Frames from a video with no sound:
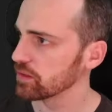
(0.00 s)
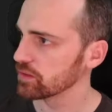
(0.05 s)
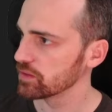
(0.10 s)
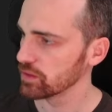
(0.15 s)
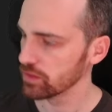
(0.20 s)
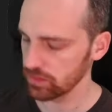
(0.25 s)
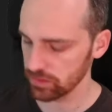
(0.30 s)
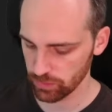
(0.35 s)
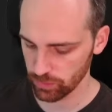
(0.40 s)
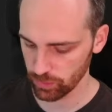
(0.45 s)

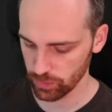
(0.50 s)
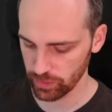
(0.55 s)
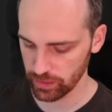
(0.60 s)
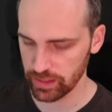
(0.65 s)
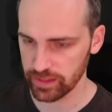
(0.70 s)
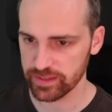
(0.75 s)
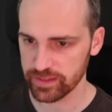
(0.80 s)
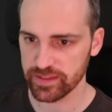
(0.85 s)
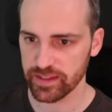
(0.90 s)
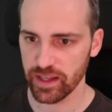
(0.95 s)
So
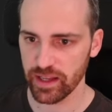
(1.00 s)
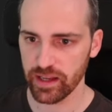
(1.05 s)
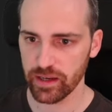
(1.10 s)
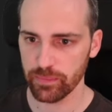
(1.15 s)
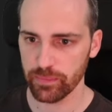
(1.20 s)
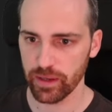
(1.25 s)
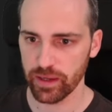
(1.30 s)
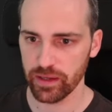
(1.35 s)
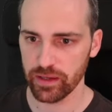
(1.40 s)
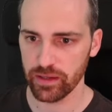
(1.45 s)
we'll
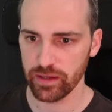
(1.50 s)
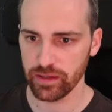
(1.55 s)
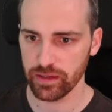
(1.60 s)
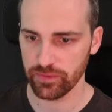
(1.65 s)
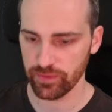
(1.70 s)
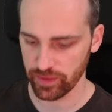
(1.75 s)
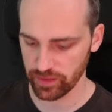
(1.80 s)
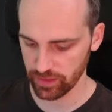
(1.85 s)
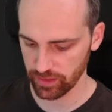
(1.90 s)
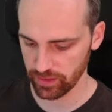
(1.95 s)
start by
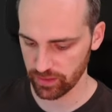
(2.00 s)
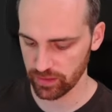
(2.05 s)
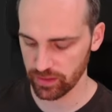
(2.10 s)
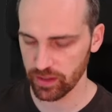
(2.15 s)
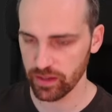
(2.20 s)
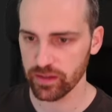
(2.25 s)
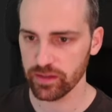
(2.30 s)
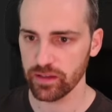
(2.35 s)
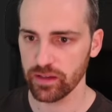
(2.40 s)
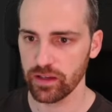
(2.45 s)
defining
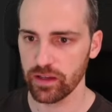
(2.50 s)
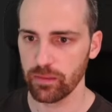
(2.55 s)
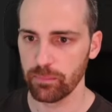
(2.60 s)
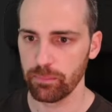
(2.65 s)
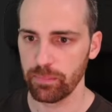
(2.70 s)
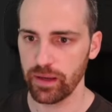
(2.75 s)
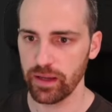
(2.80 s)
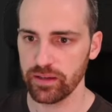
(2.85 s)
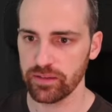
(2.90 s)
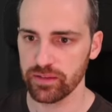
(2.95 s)
here the
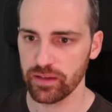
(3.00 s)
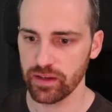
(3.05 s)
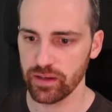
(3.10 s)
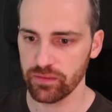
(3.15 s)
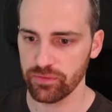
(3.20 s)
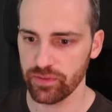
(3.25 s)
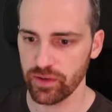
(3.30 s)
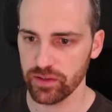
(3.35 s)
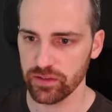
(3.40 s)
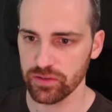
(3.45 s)
play
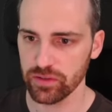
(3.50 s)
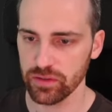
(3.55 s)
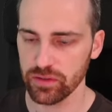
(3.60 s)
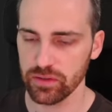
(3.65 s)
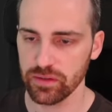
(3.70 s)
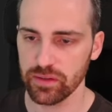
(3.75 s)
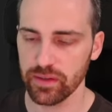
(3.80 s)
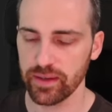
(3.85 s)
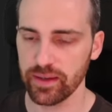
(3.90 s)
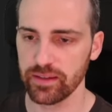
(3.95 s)
turn
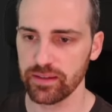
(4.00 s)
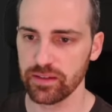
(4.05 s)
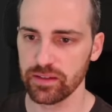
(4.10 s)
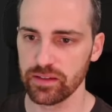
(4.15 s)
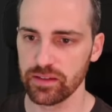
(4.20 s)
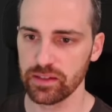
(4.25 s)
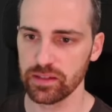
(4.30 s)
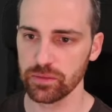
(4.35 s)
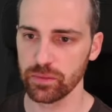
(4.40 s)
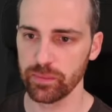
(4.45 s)
function,
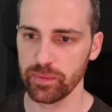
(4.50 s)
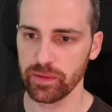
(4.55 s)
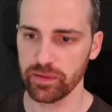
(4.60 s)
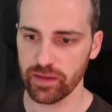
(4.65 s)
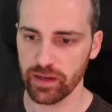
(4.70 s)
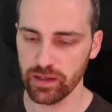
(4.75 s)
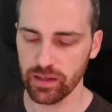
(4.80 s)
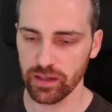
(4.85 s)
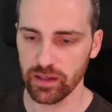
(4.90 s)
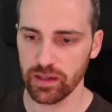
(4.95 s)
and this will be
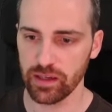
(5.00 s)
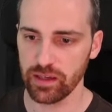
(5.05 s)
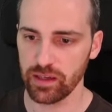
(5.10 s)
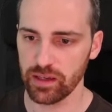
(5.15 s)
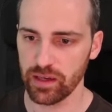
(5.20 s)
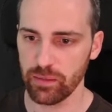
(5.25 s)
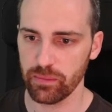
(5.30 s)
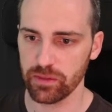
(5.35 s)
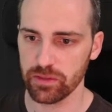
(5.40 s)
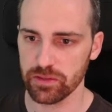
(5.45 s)
running
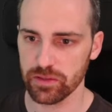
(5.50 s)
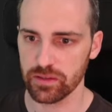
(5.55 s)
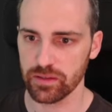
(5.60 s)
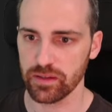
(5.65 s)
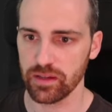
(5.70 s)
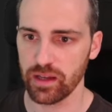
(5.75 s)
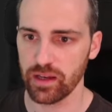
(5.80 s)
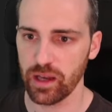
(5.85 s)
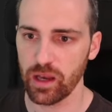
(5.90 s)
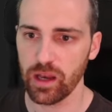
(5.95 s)
in every
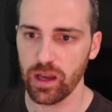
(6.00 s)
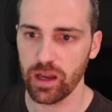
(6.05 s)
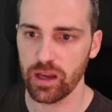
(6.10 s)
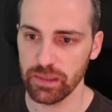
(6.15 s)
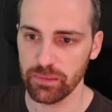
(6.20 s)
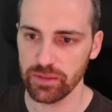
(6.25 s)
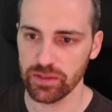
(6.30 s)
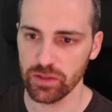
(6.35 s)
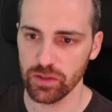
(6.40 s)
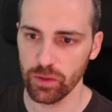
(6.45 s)
turn. And
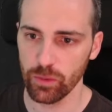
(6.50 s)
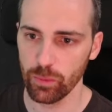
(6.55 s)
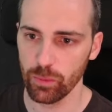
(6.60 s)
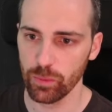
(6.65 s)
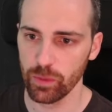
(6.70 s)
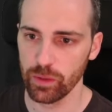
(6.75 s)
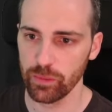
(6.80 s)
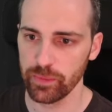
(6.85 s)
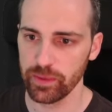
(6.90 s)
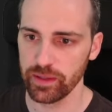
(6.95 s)
in every turn,
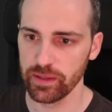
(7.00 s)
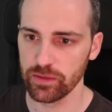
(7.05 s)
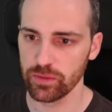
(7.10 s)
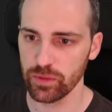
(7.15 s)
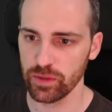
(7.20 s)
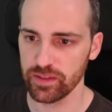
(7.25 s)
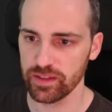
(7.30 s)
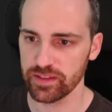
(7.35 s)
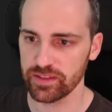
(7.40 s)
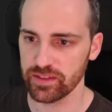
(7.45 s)
we'll be
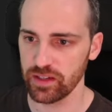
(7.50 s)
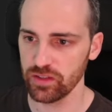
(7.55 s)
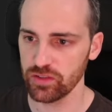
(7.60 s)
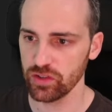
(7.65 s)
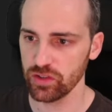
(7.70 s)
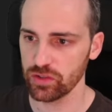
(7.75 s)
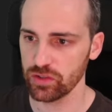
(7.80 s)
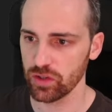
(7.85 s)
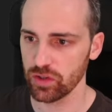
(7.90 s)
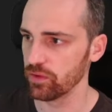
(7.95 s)
doing the
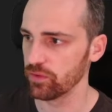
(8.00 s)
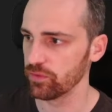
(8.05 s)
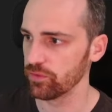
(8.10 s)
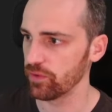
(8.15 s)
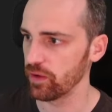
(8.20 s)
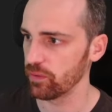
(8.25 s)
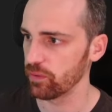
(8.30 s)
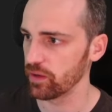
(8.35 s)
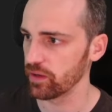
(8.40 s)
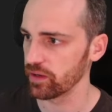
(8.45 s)
screenshot of
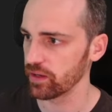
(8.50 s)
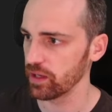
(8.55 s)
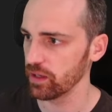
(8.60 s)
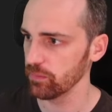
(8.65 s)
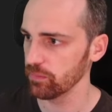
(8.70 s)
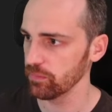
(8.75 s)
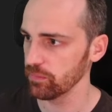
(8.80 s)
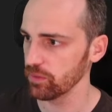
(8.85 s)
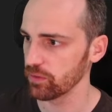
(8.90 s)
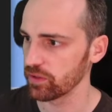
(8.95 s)
our game.